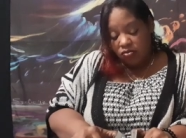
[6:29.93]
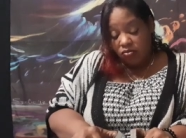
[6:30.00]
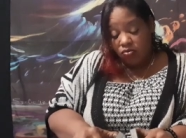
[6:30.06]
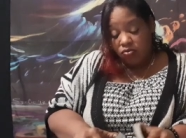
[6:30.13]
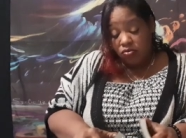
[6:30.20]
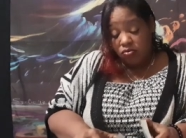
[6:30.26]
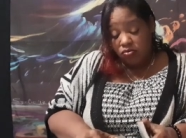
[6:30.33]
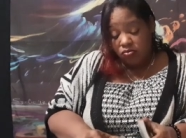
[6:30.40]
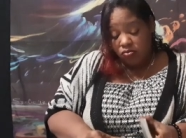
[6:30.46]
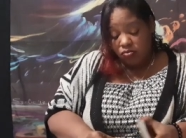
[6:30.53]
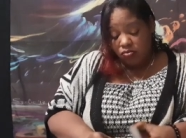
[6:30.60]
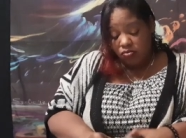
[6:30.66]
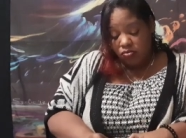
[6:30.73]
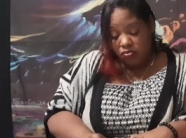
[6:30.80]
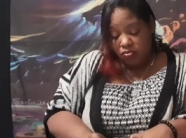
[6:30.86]
Ooh.
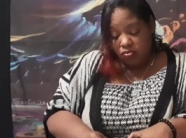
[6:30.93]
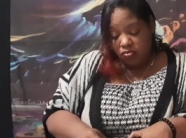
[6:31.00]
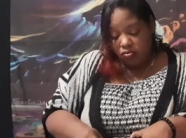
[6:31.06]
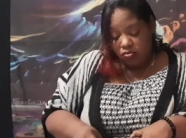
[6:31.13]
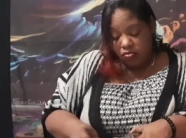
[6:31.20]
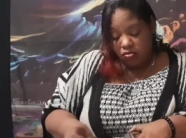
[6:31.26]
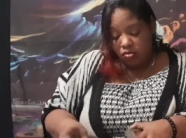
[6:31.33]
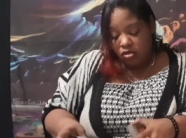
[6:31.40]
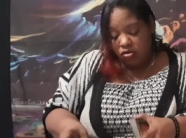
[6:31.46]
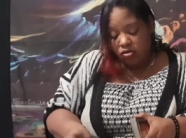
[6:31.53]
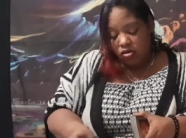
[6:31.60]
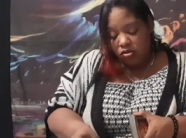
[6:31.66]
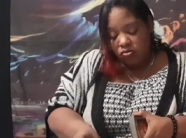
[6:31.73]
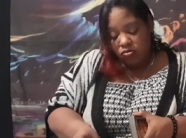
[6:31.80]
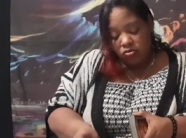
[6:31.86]
No,
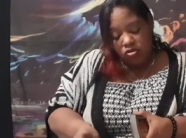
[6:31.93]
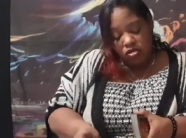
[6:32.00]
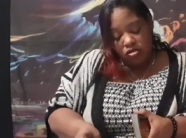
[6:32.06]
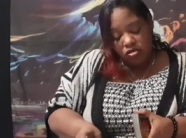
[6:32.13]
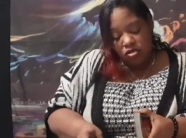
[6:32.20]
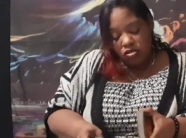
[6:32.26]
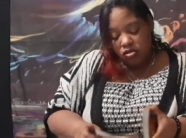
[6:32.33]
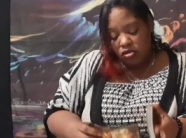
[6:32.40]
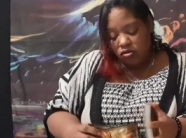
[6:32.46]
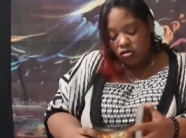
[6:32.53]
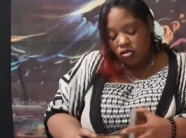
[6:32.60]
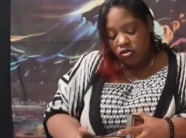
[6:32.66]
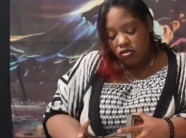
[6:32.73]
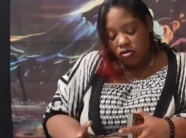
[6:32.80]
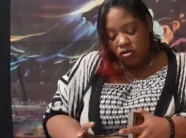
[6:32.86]
no, no, no,
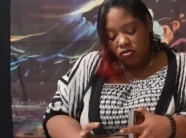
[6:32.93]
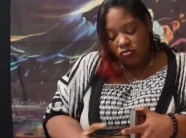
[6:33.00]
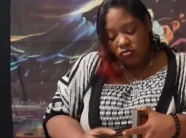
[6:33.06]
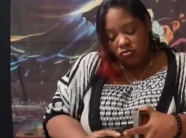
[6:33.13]
no, no.